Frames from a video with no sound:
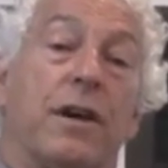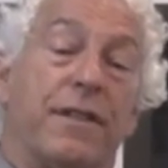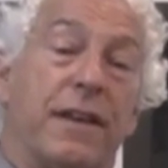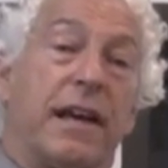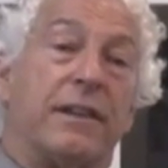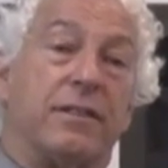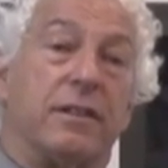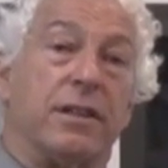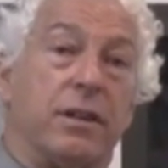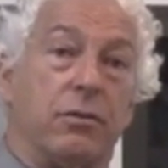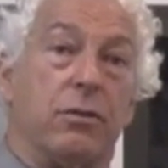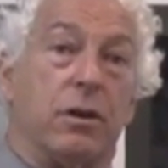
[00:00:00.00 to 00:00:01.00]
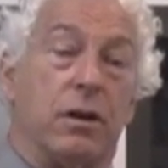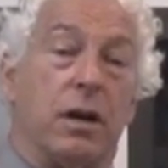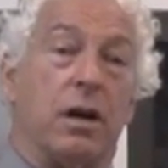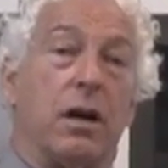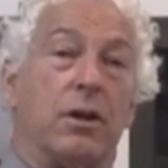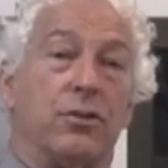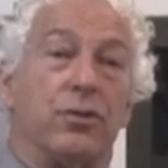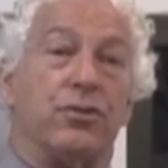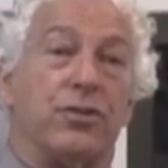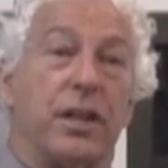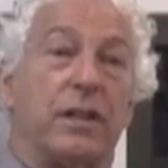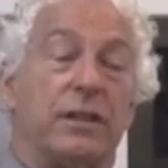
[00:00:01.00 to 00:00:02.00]
I think as a leader,
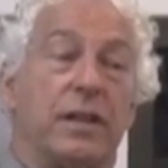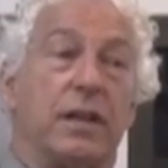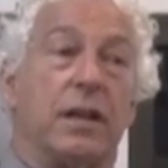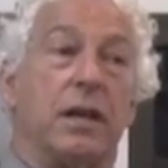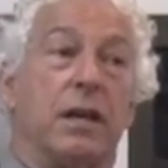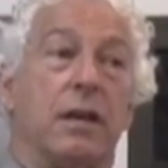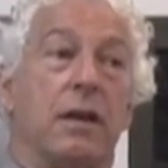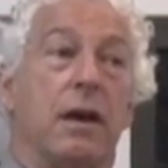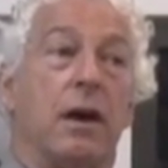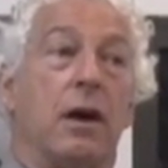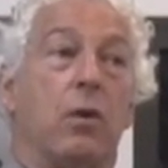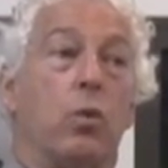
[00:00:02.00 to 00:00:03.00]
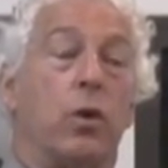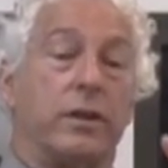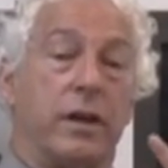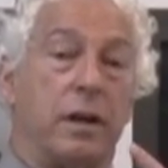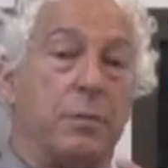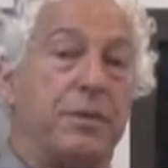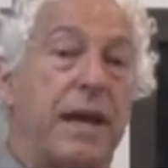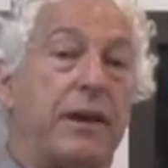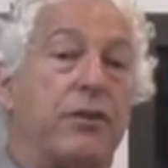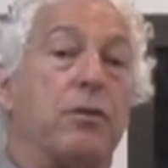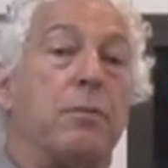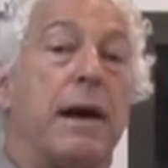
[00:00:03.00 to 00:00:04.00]
understanding what comes
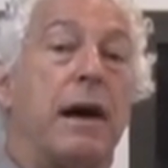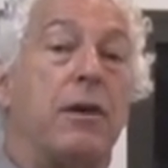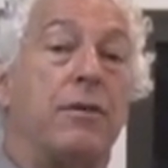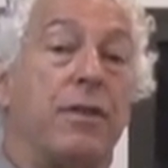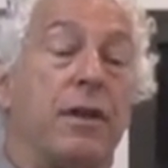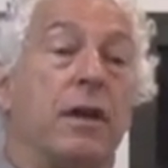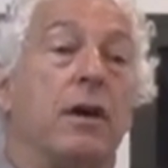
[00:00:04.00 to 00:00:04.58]
out of your mouth